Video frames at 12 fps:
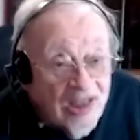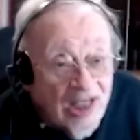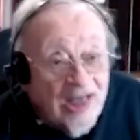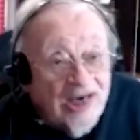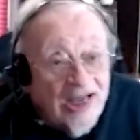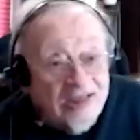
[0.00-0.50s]

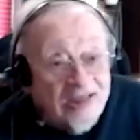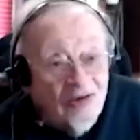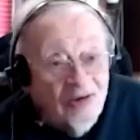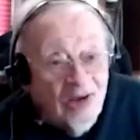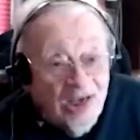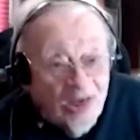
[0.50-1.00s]
And that's how
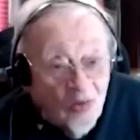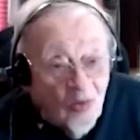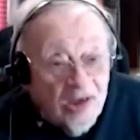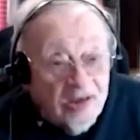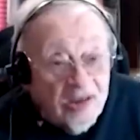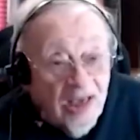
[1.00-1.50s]
he
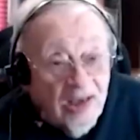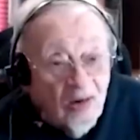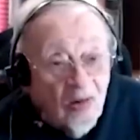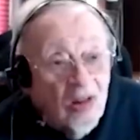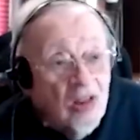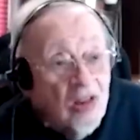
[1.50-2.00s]
won the
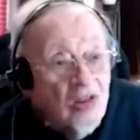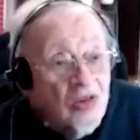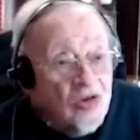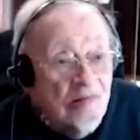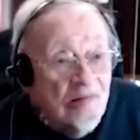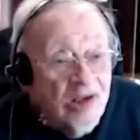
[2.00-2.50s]
title.
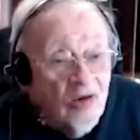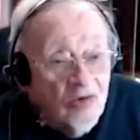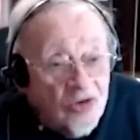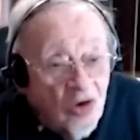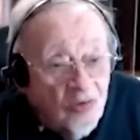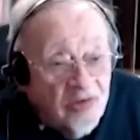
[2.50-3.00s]
So Ray
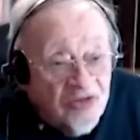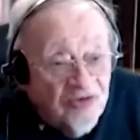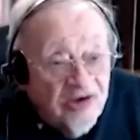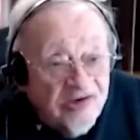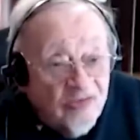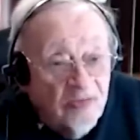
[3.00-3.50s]
goes home. He's
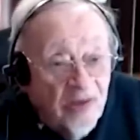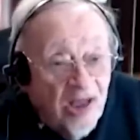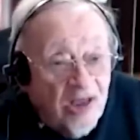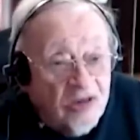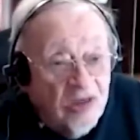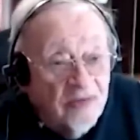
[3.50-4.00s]
finished with
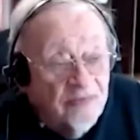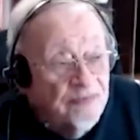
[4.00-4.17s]
boxing.